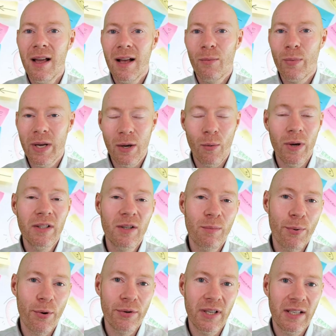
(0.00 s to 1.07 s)
We go into
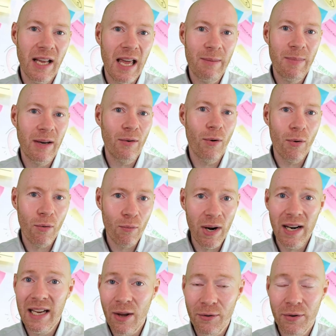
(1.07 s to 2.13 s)
prototyping
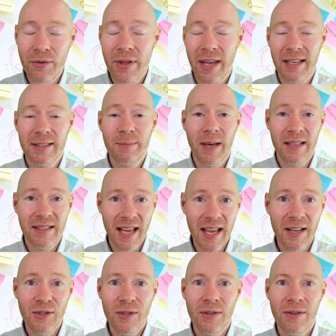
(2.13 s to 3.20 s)
really under the
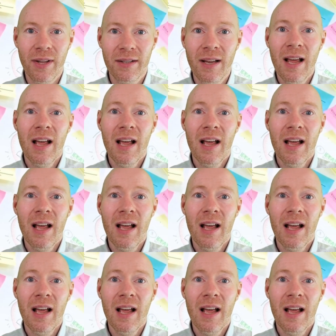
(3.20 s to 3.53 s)
expectation that